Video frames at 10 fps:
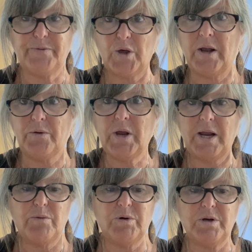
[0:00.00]
thought,
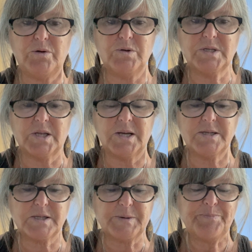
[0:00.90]
okay, I want to use
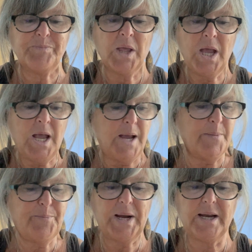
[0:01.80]
this.
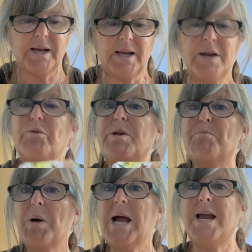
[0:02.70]
But it
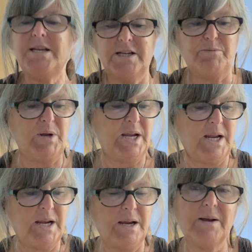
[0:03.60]
reminded
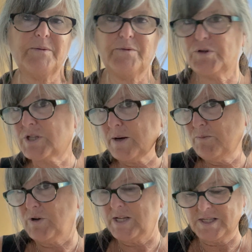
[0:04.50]
me, for
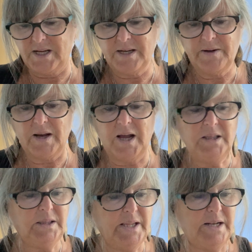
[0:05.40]
some reason, a
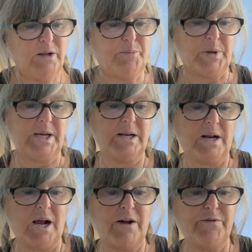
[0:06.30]
little bit
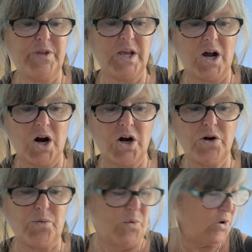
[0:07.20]
of the
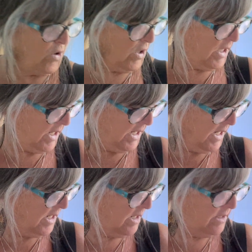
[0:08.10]
artwork
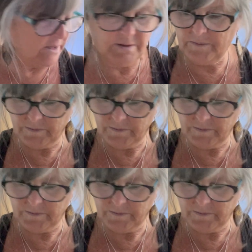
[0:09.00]
in,